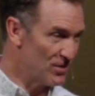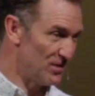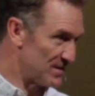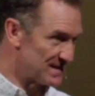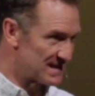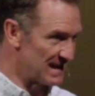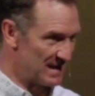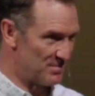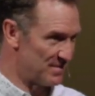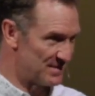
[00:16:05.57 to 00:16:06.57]
more you can
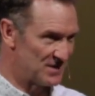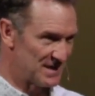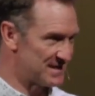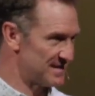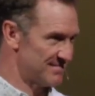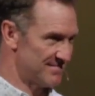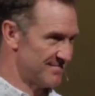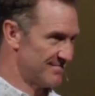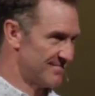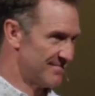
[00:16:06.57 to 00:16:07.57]
sleep, just
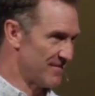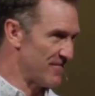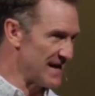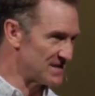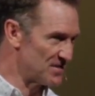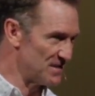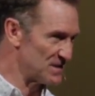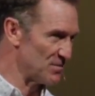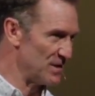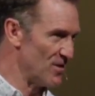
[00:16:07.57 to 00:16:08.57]
the faster
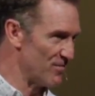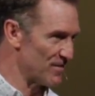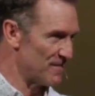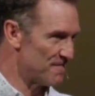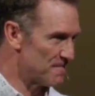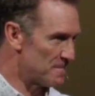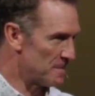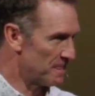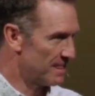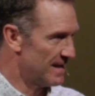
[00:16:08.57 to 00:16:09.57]
this will be over.
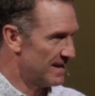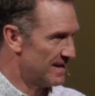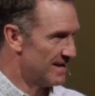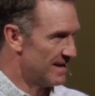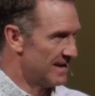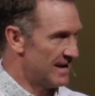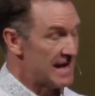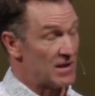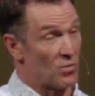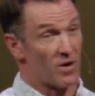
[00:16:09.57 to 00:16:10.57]

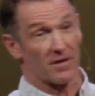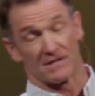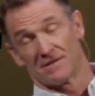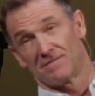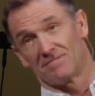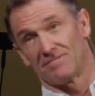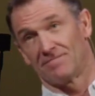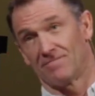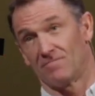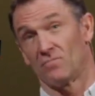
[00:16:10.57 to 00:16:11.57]
And it worked
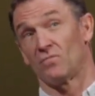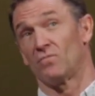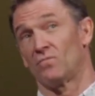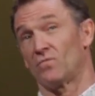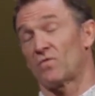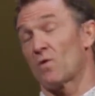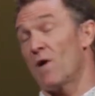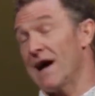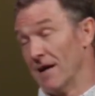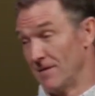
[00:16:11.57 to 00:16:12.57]
for a
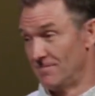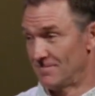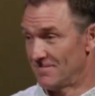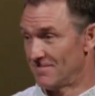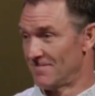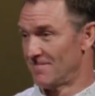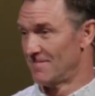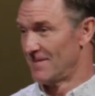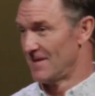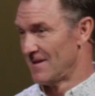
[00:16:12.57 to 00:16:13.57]
while.
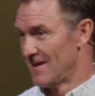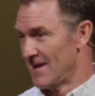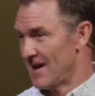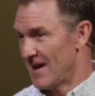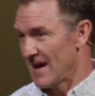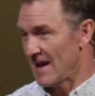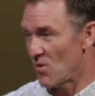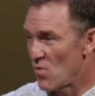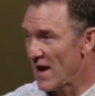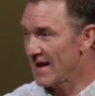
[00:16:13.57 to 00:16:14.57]
And
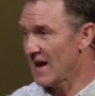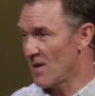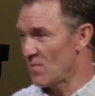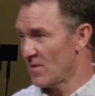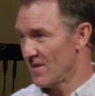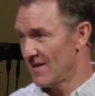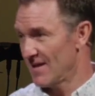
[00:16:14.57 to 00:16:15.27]
I wake up